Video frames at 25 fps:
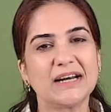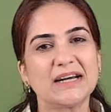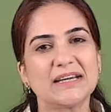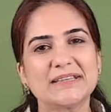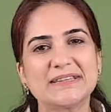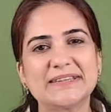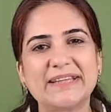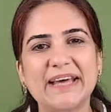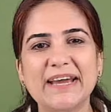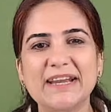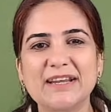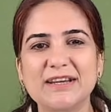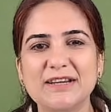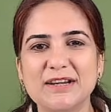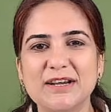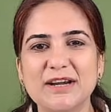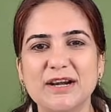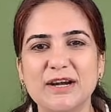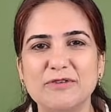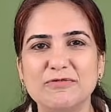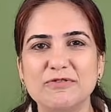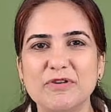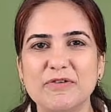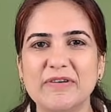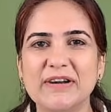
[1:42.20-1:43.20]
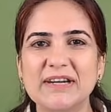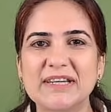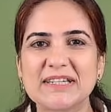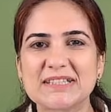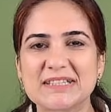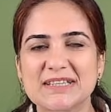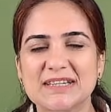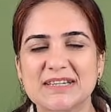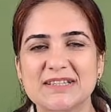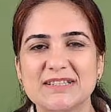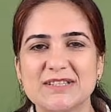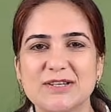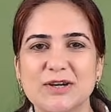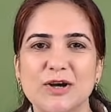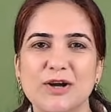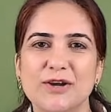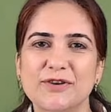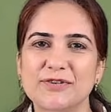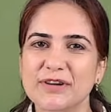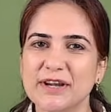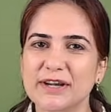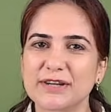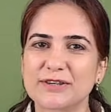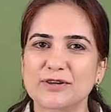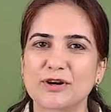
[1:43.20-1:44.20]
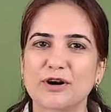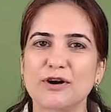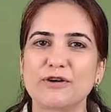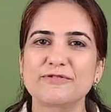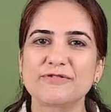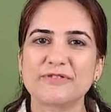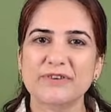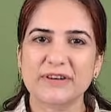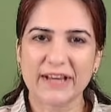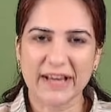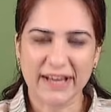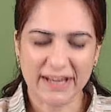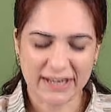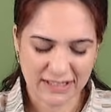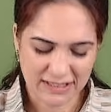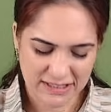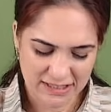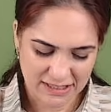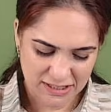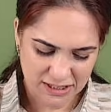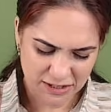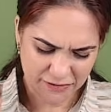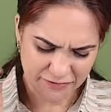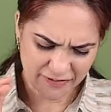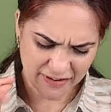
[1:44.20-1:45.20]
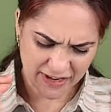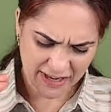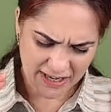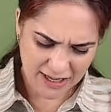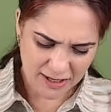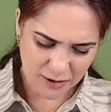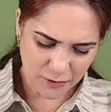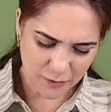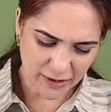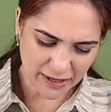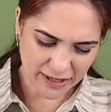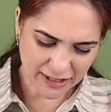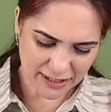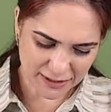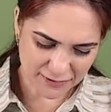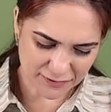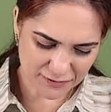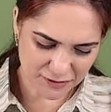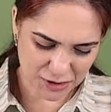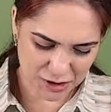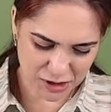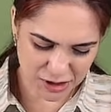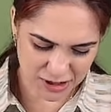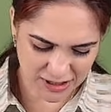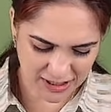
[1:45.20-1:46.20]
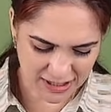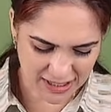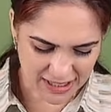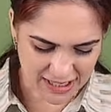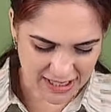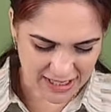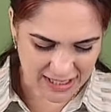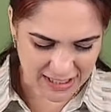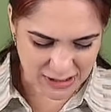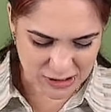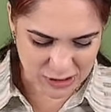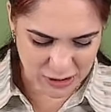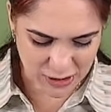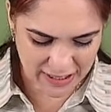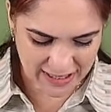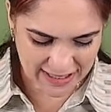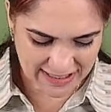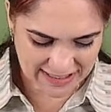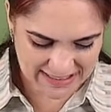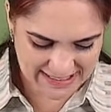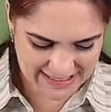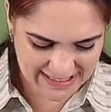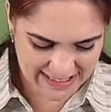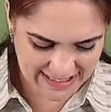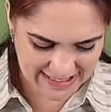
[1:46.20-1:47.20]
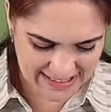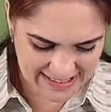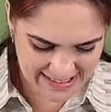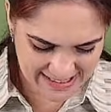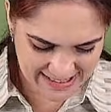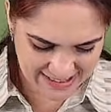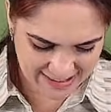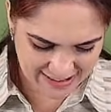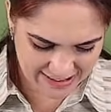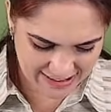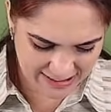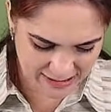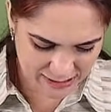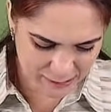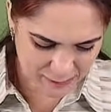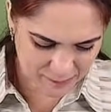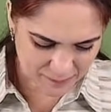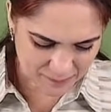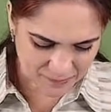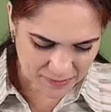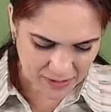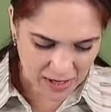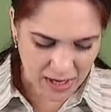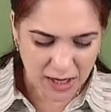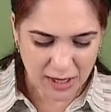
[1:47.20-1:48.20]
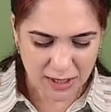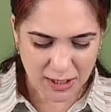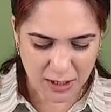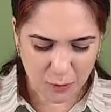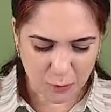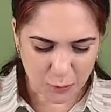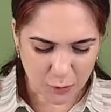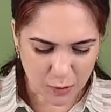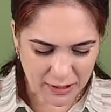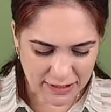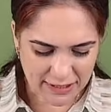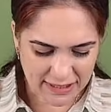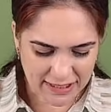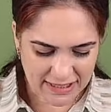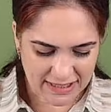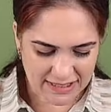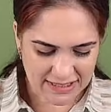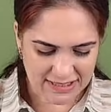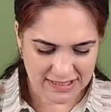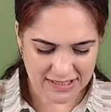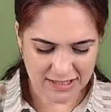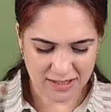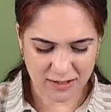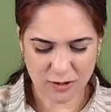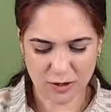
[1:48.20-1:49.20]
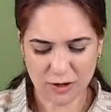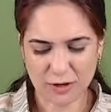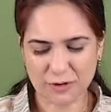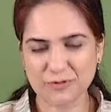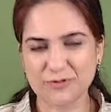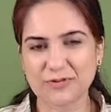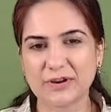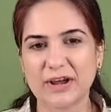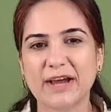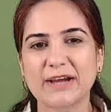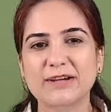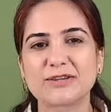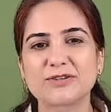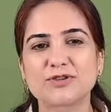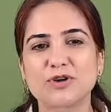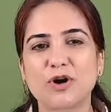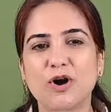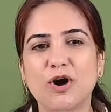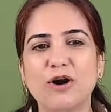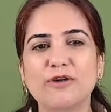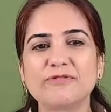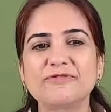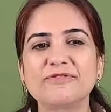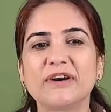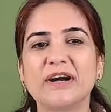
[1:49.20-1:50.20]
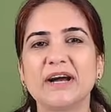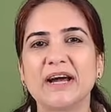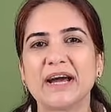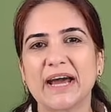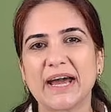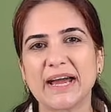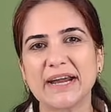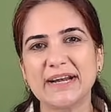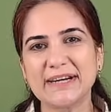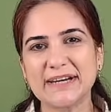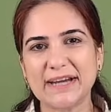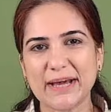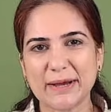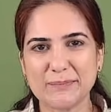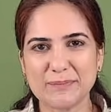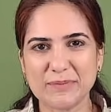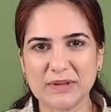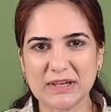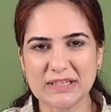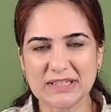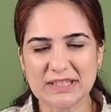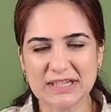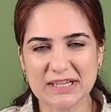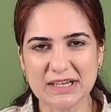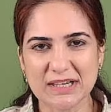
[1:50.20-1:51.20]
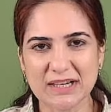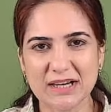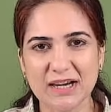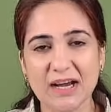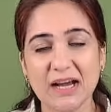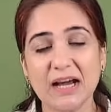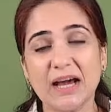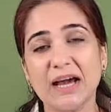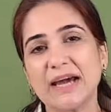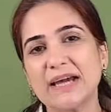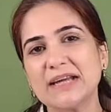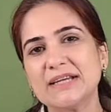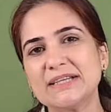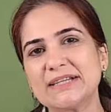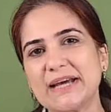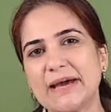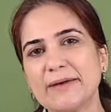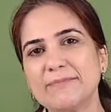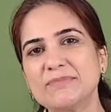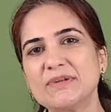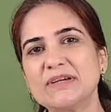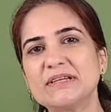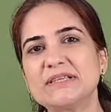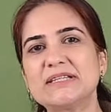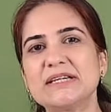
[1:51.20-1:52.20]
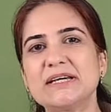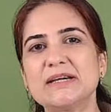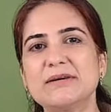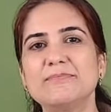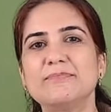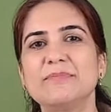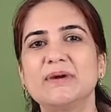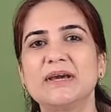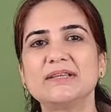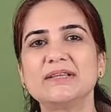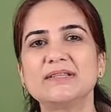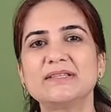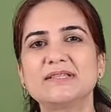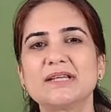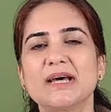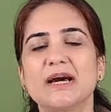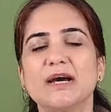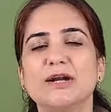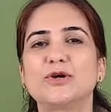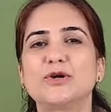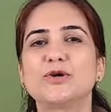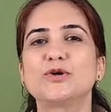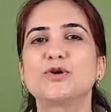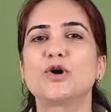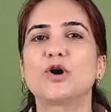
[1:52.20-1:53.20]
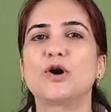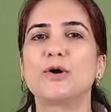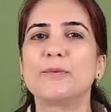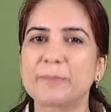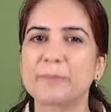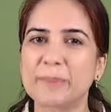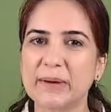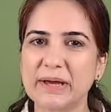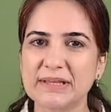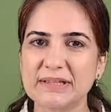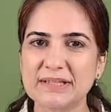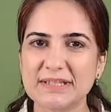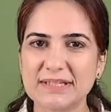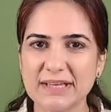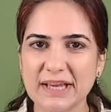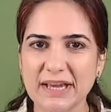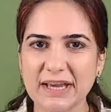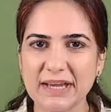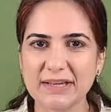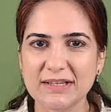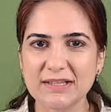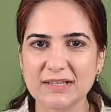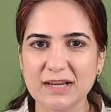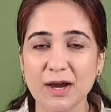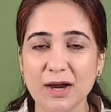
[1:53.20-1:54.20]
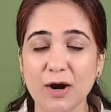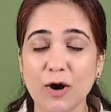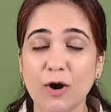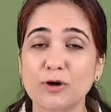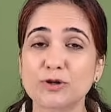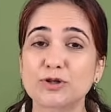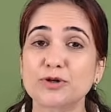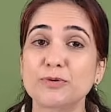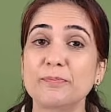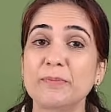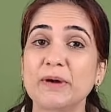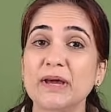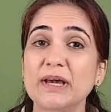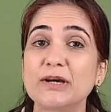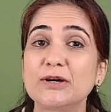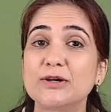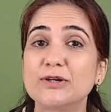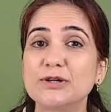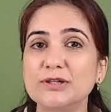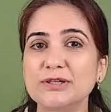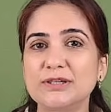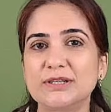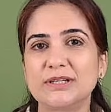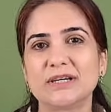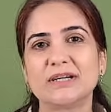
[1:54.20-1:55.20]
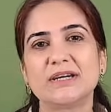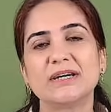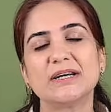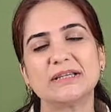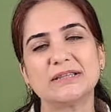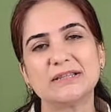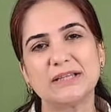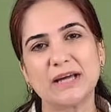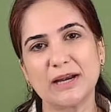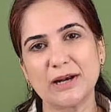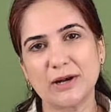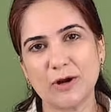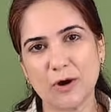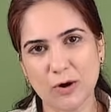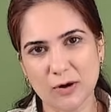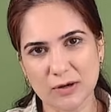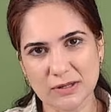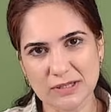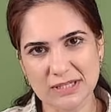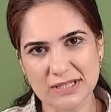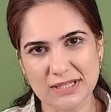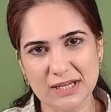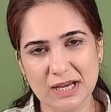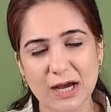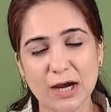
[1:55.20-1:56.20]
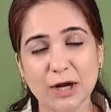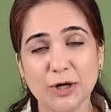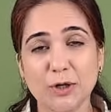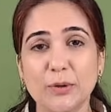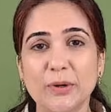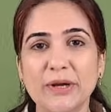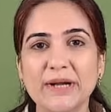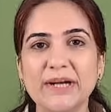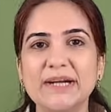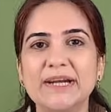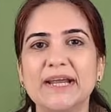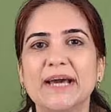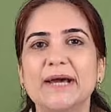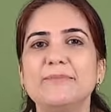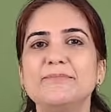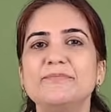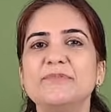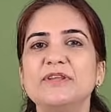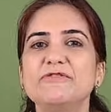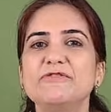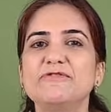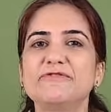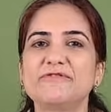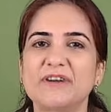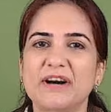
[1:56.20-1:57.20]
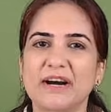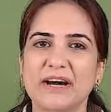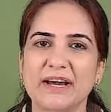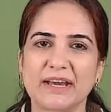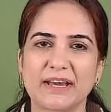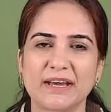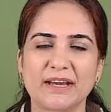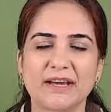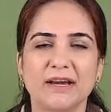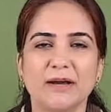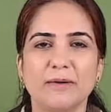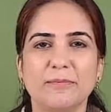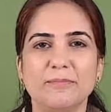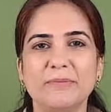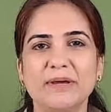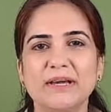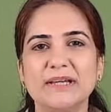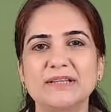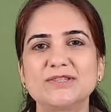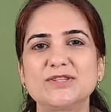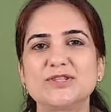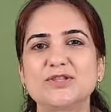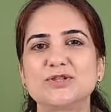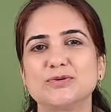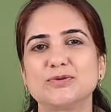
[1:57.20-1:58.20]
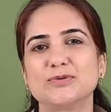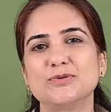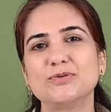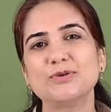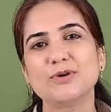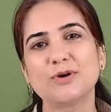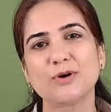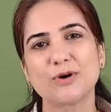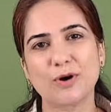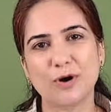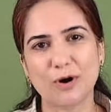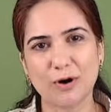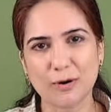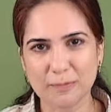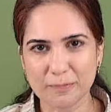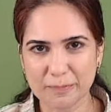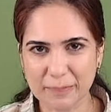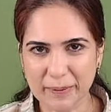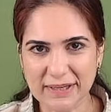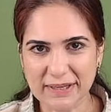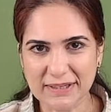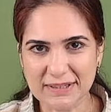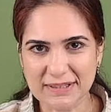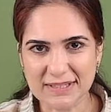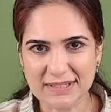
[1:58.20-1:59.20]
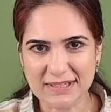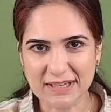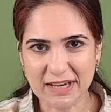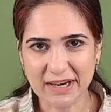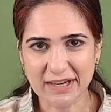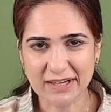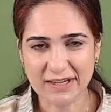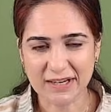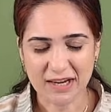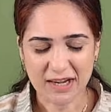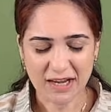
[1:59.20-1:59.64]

Then we will discuss the contract of guarantee. It's a very quick revision. So let's get started. Now, what is a contract of indemnity? Indemnity means to compensate or to make good the loss. To indemnify means to compensate.